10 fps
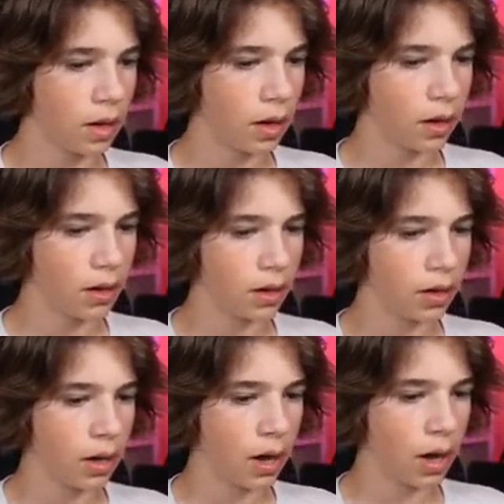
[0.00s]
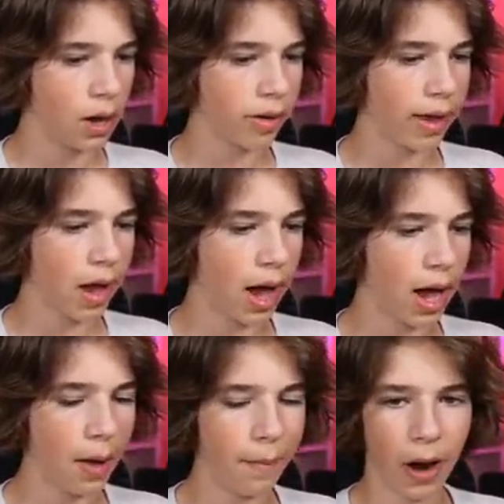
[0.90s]
it. Okay,
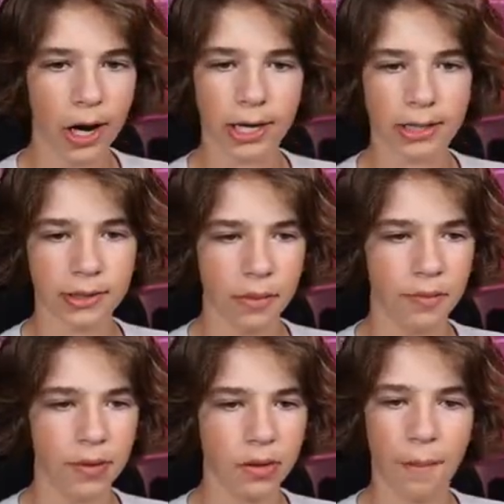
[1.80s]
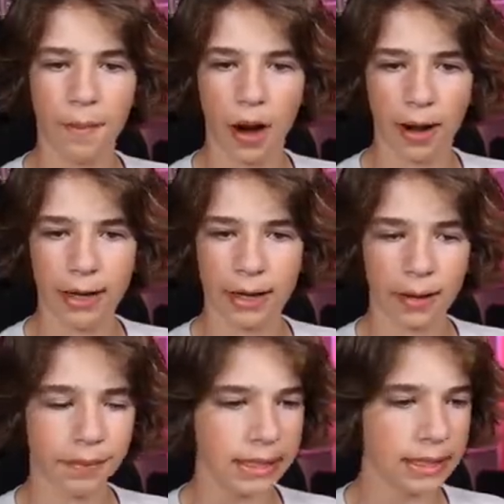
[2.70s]
uh, Amari, can someone mute Amari?
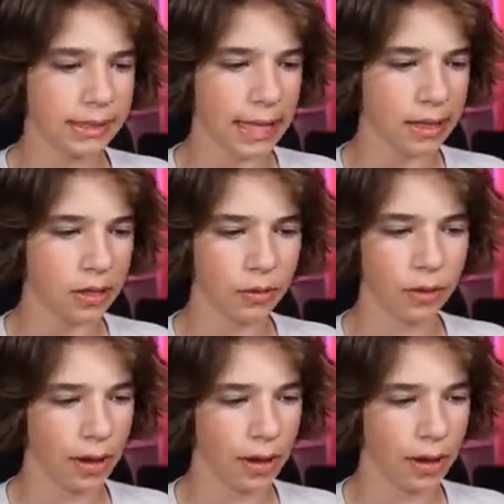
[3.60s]
Please, thank you.